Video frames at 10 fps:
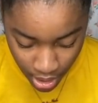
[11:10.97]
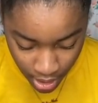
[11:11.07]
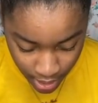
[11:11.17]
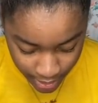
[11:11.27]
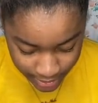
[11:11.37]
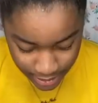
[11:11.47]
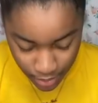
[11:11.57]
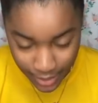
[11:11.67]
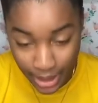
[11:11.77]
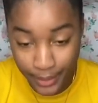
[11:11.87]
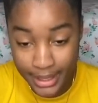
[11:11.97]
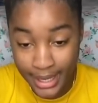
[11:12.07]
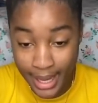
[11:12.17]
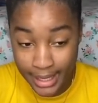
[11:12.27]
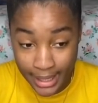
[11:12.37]
And then the while we in
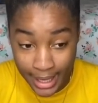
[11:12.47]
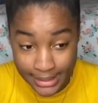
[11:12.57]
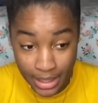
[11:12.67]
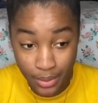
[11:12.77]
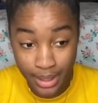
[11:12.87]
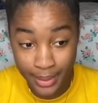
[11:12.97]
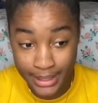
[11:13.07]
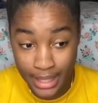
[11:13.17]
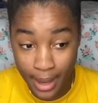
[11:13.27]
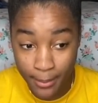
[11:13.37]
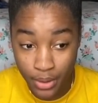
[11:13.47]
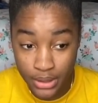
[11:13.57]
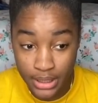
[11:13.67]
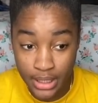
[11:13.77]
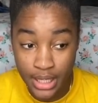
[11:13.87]
our class, and the while we talk
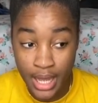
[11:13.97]
about it.